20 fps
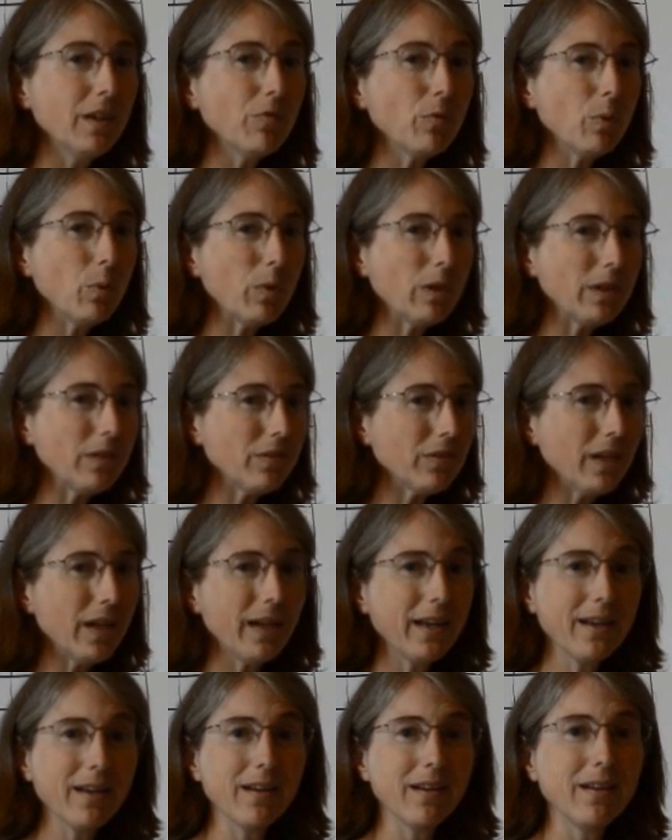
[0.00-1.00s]
if we want to
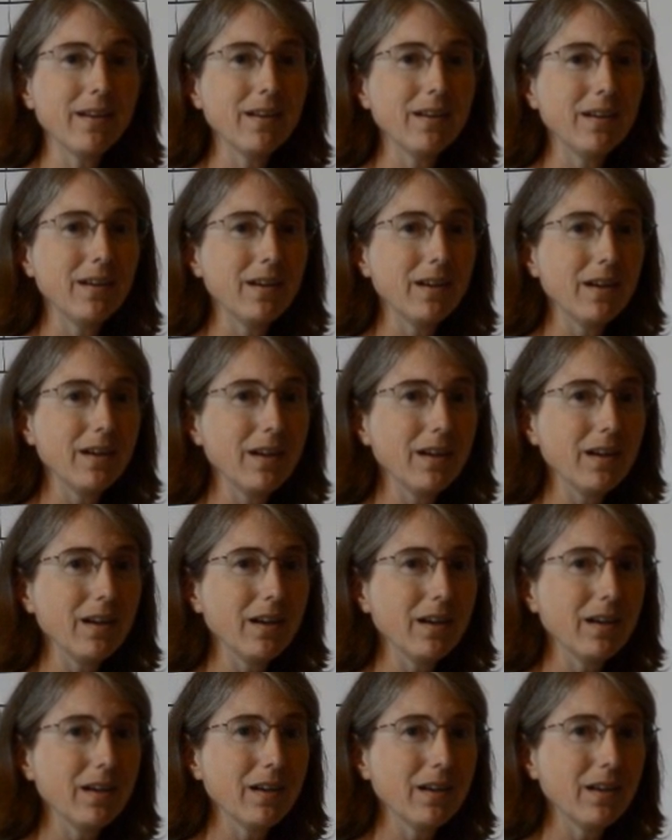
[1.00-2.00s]
say,
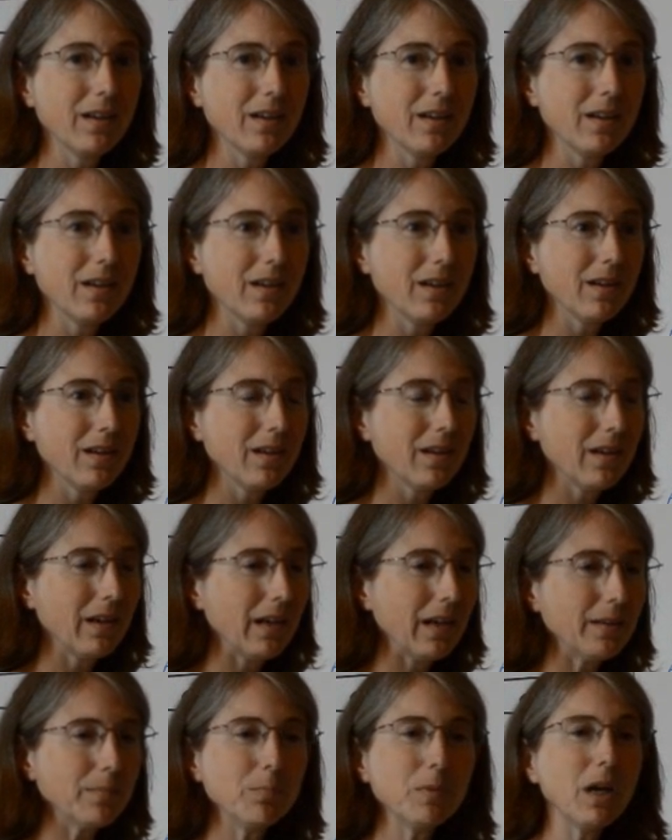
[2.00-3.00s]

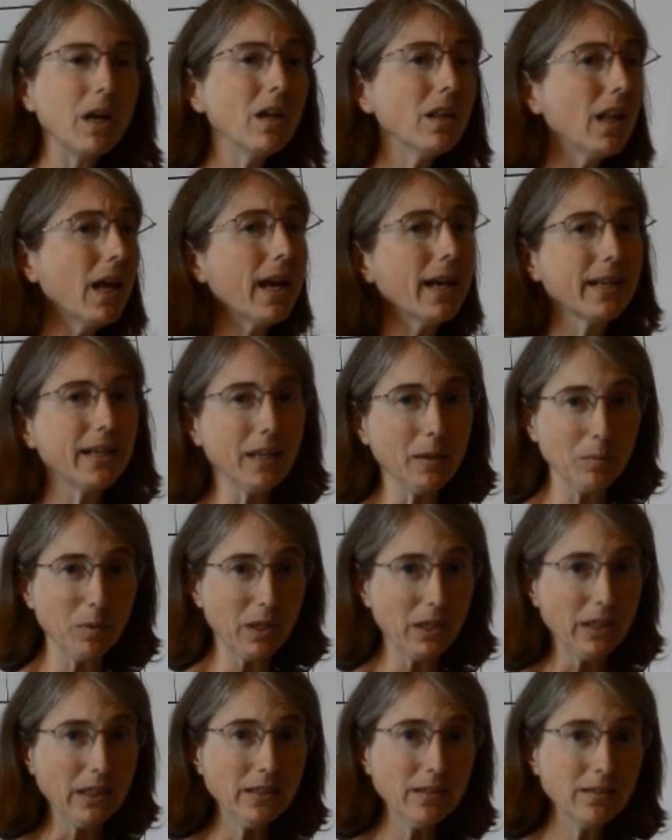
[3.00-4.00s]
I'm not lacking
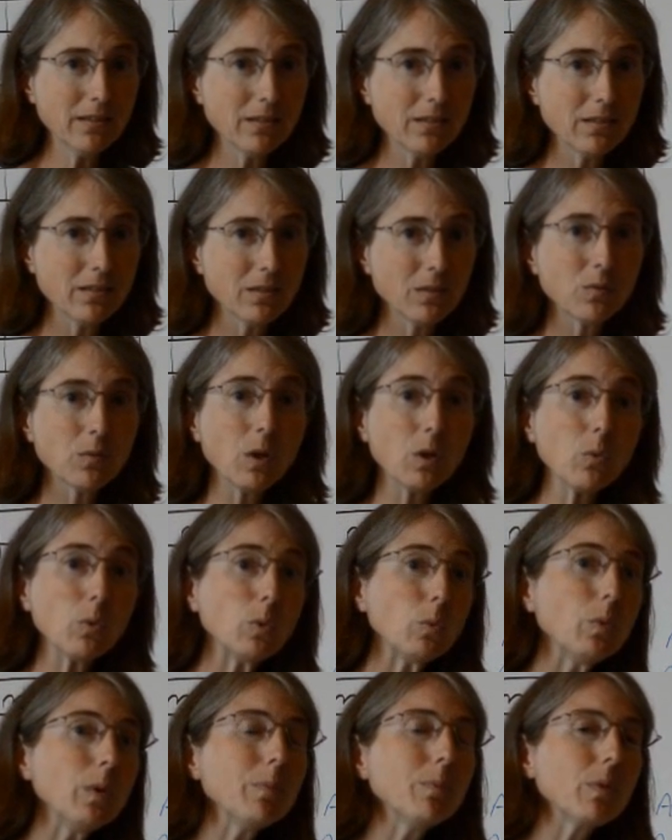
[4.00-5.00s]
money, where
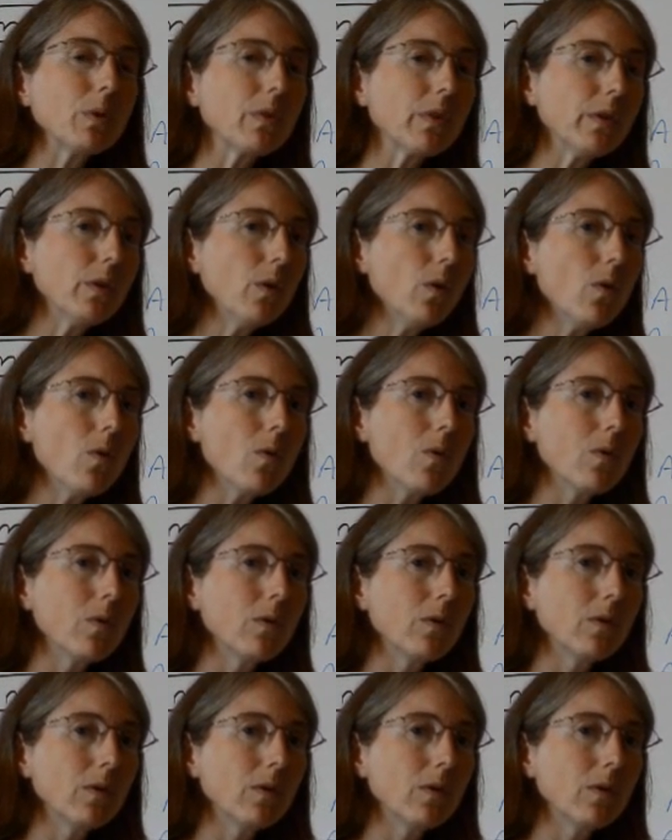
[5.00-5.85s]
would we put the no?